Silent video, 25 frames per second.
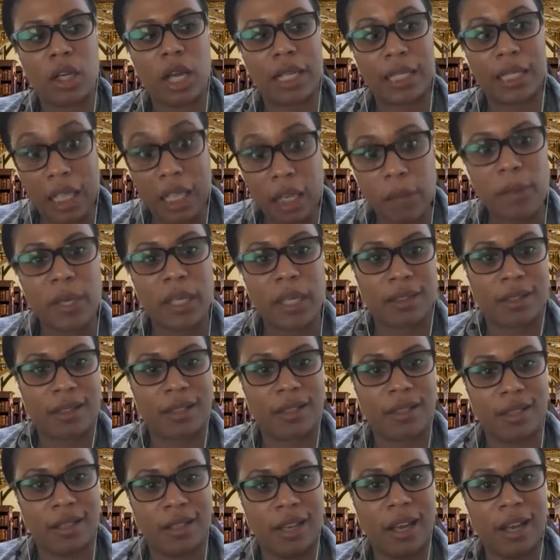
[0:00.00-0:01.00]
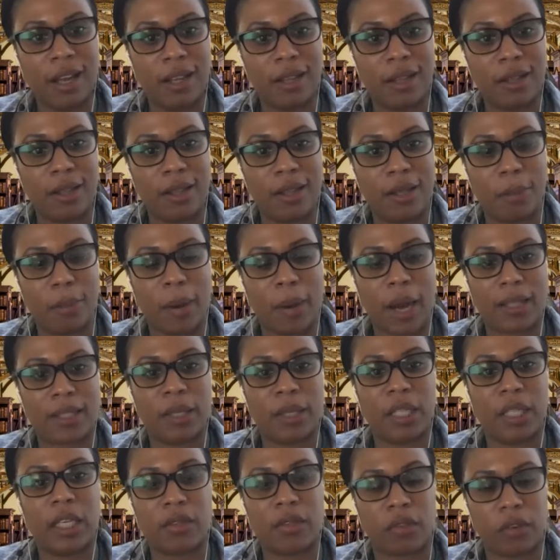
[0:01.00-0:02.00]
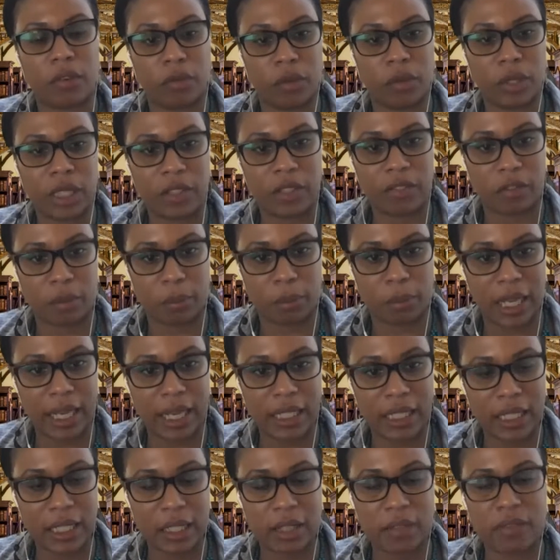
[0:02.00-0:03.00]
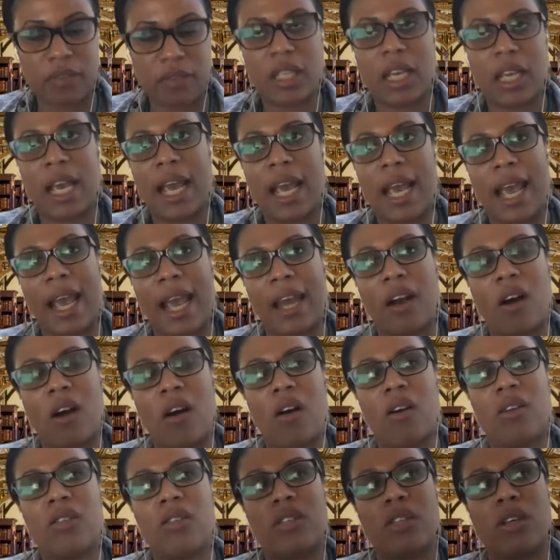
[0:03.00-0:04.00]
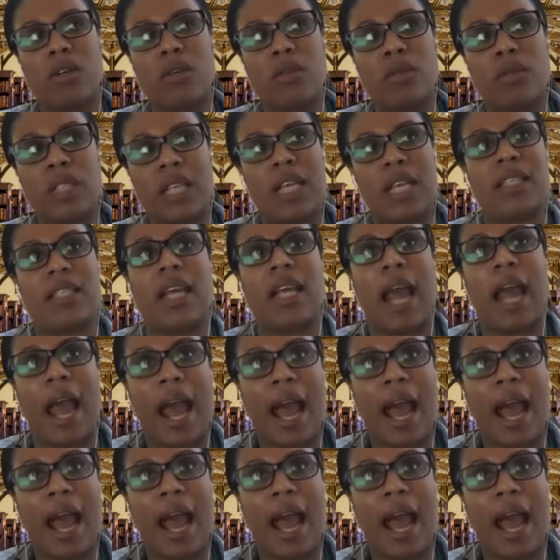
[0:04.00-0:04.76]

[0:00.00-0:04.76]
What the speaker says: limits the possibilities for relief for plaintiffs, and also doesn't